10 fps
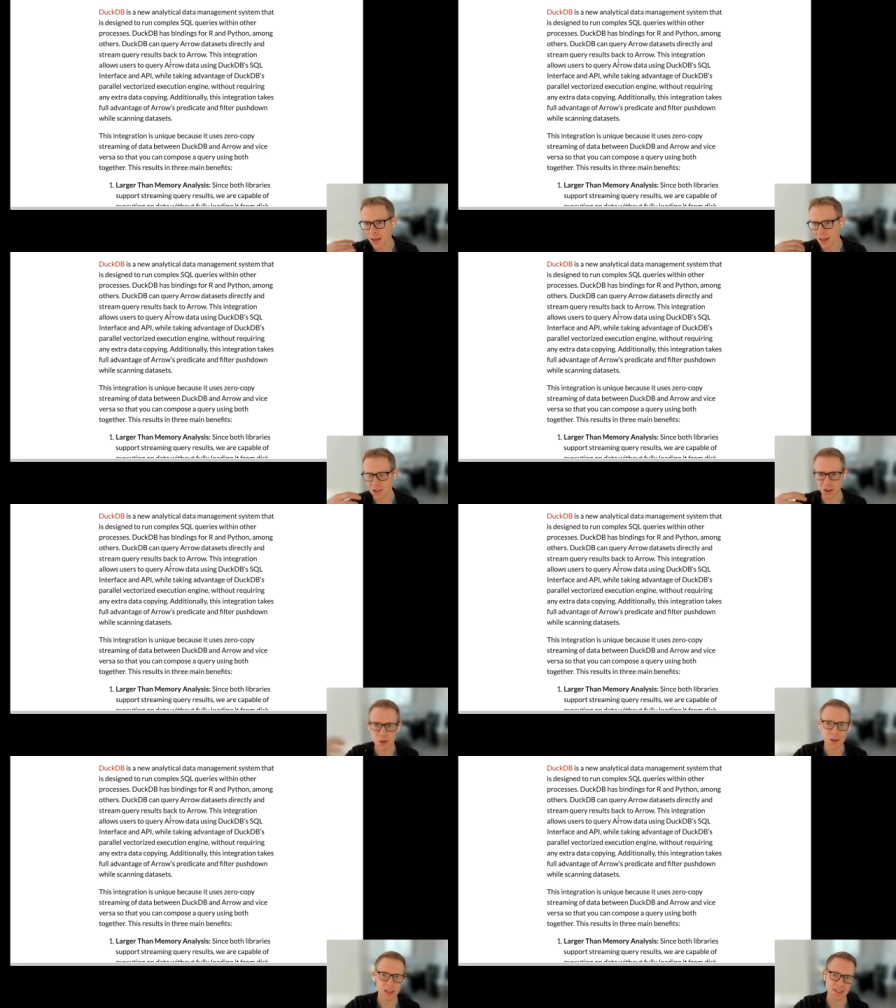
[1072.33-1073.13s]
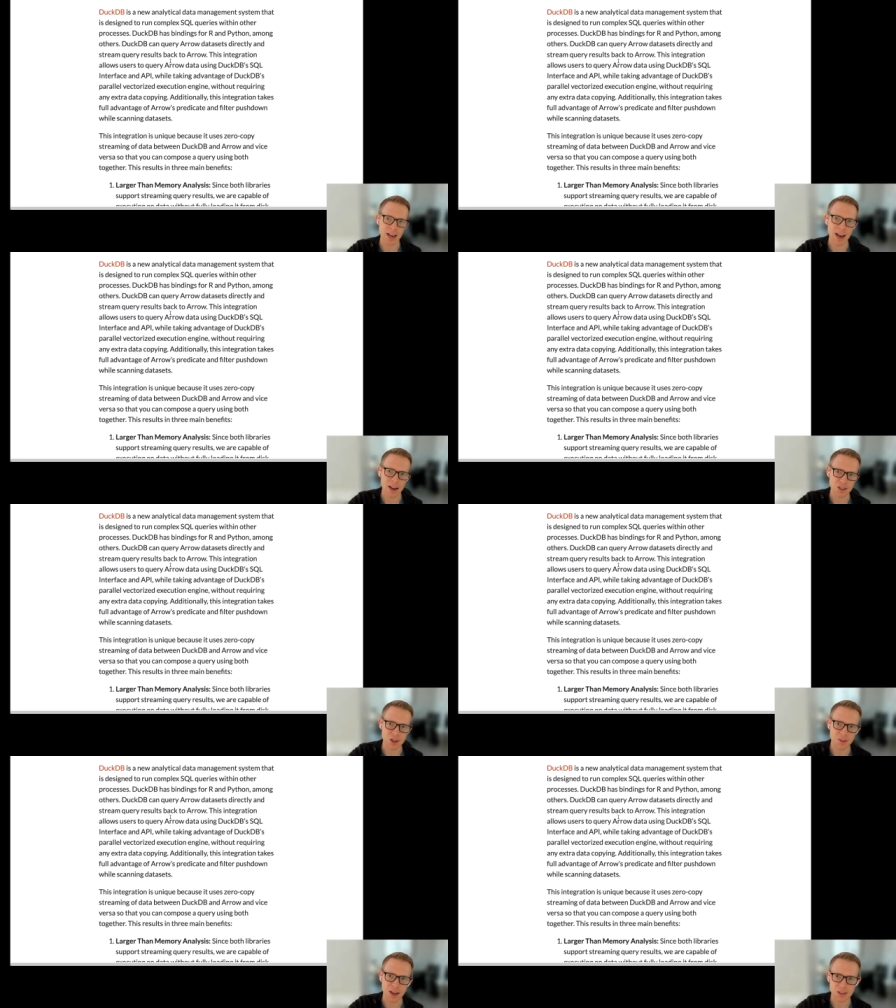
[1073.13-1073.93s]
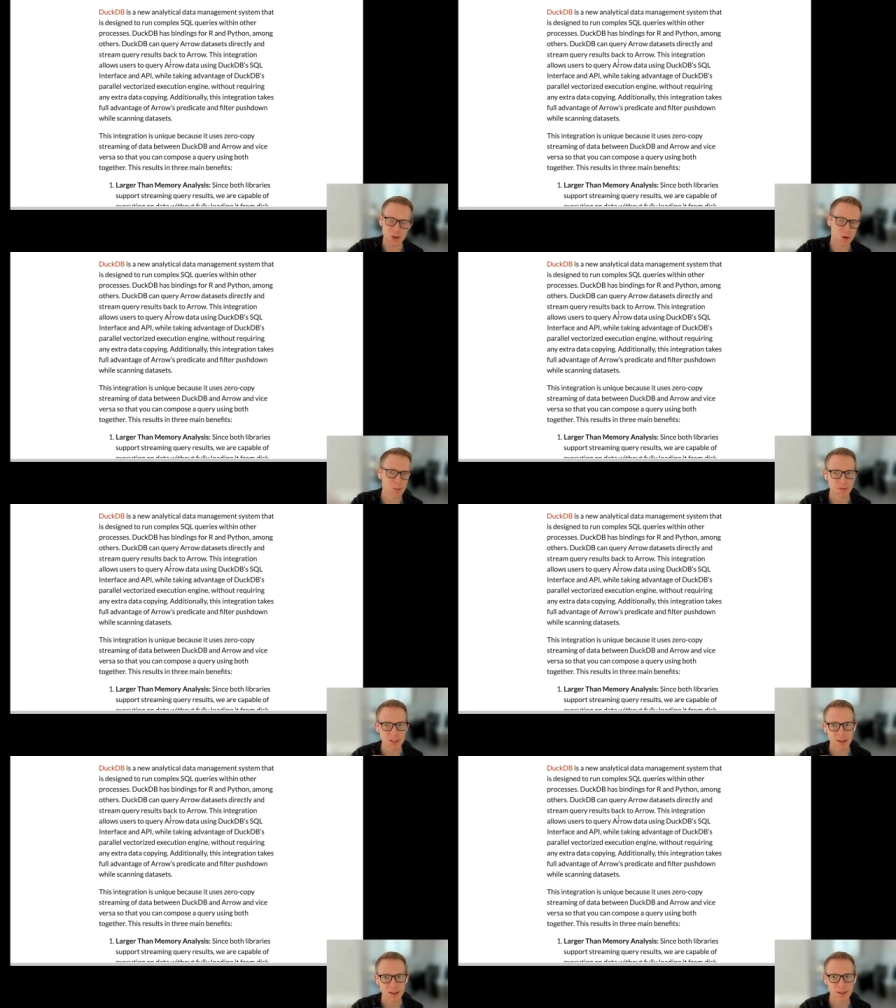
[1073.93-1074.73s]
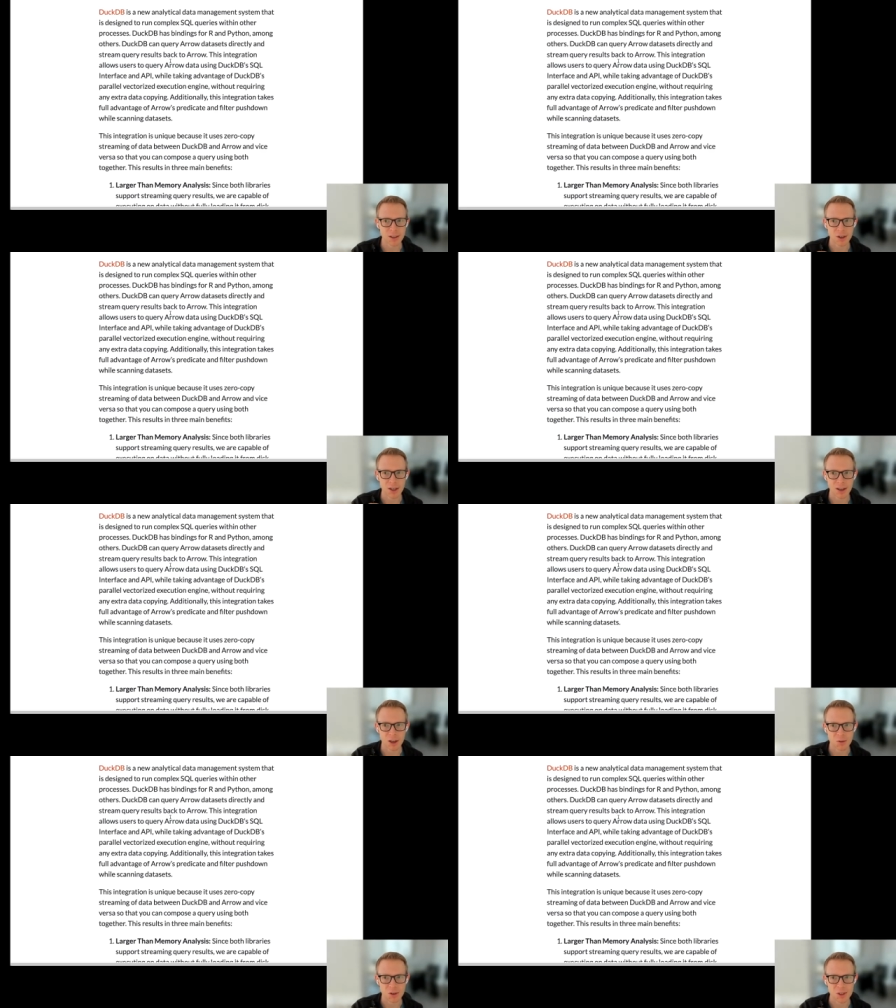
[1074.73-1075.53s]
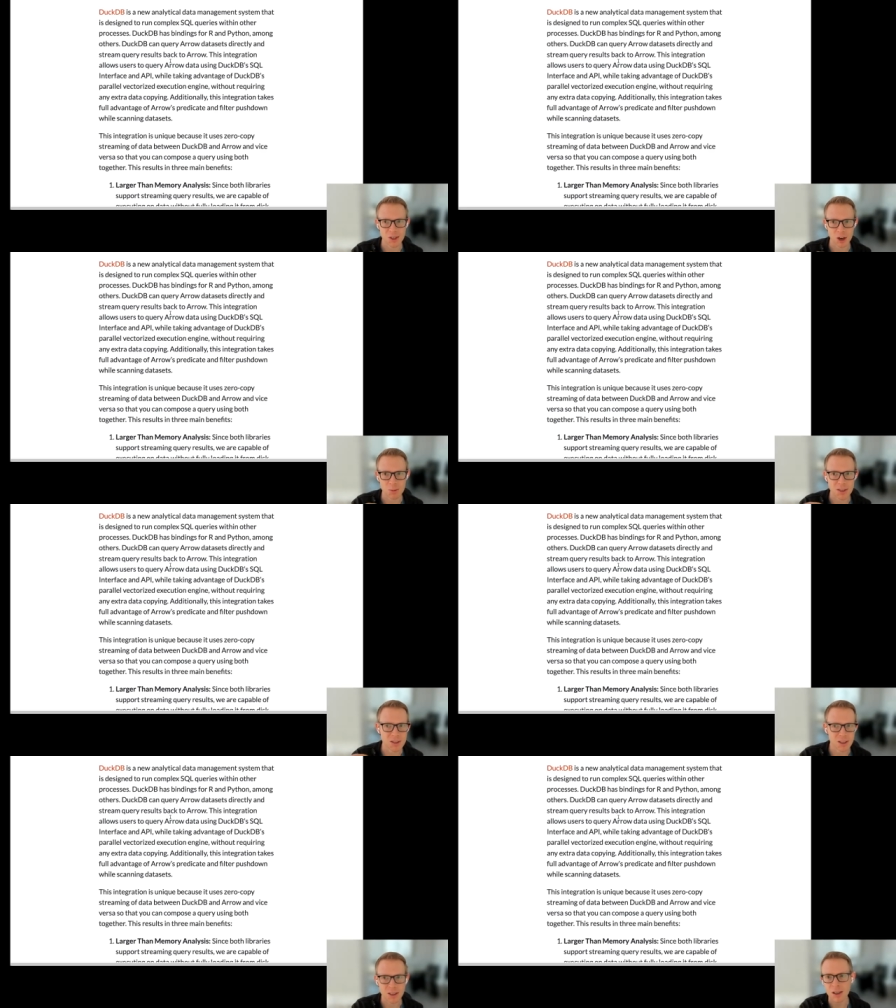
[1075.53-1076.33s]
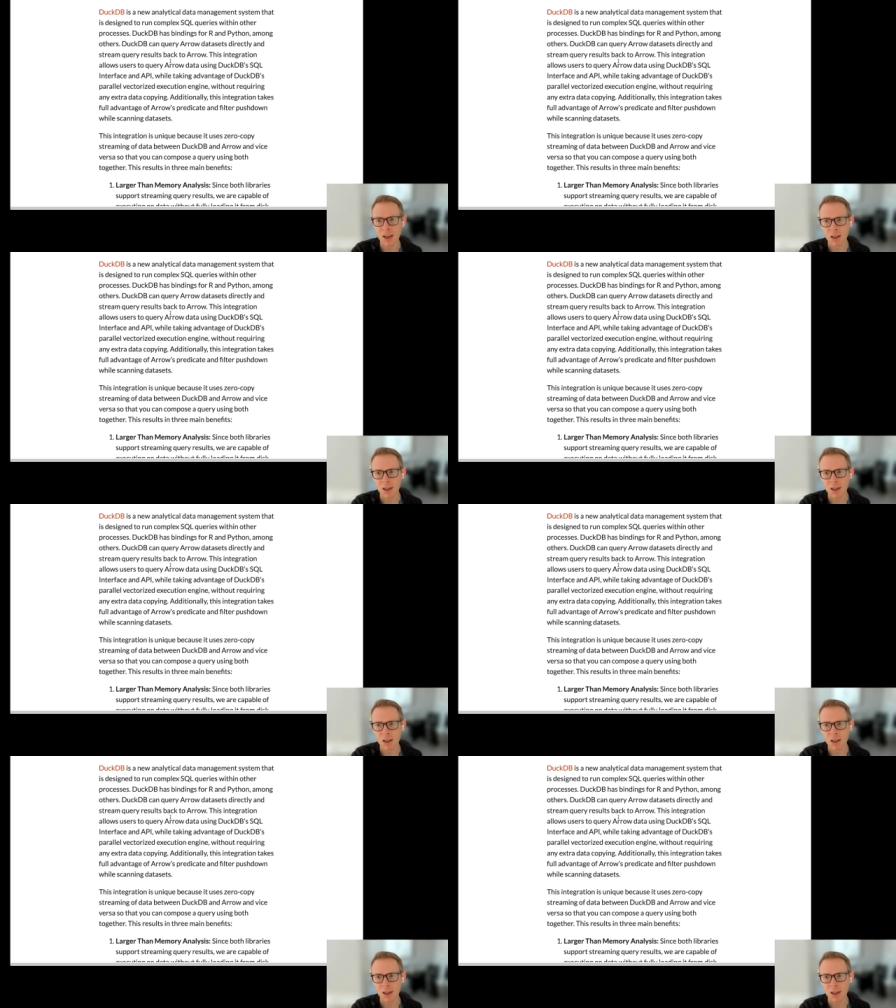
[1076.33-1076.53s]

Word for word: And so you could attach that stream of data that you're getting over gRPC